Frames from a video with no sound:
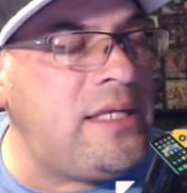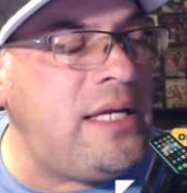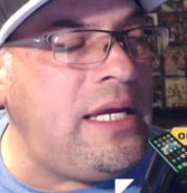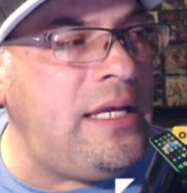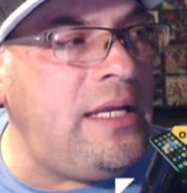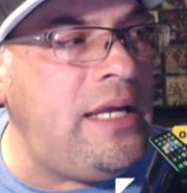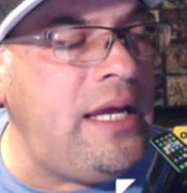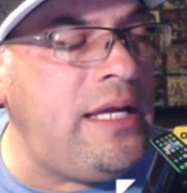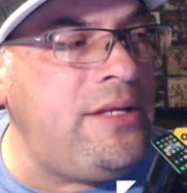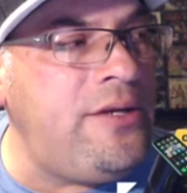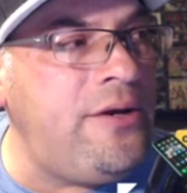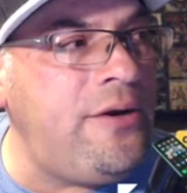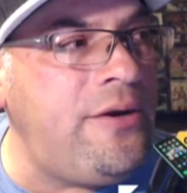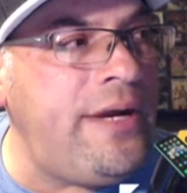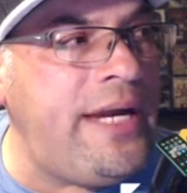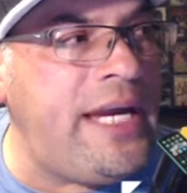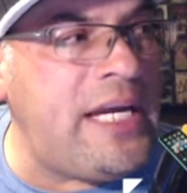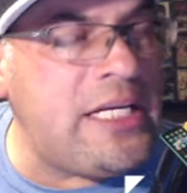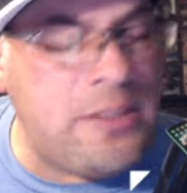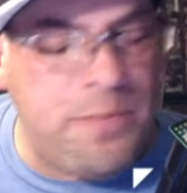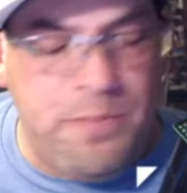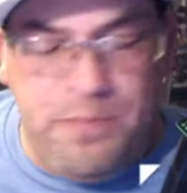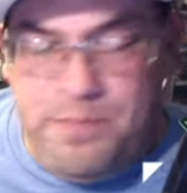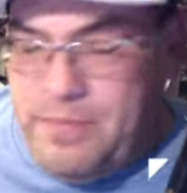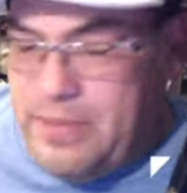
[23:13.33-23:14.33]
expertise
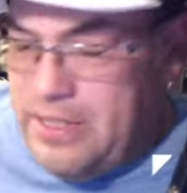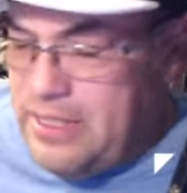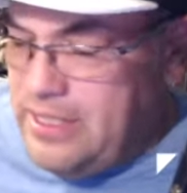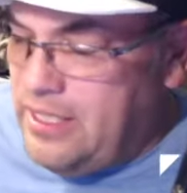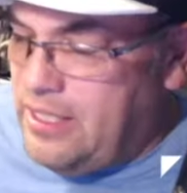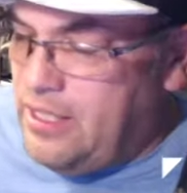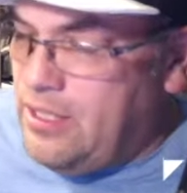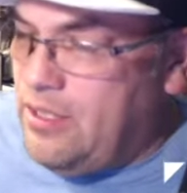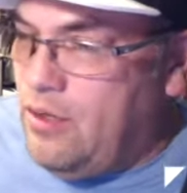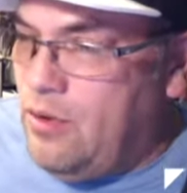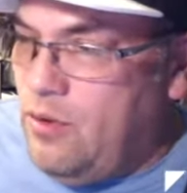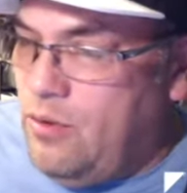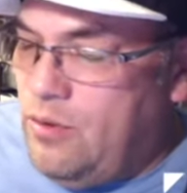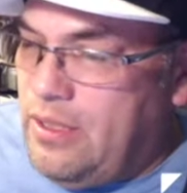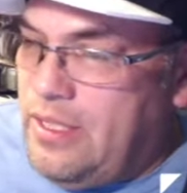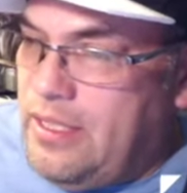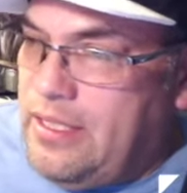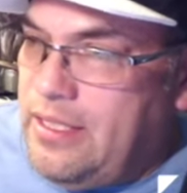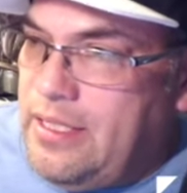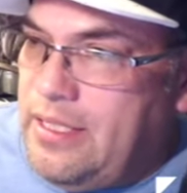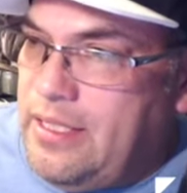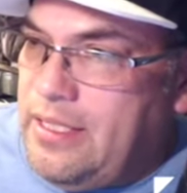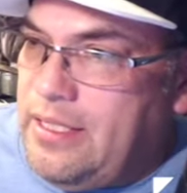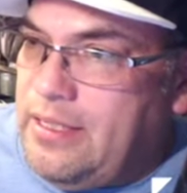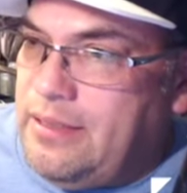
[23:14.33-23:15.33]
can you give me
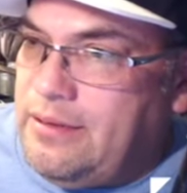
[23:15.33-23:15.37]
what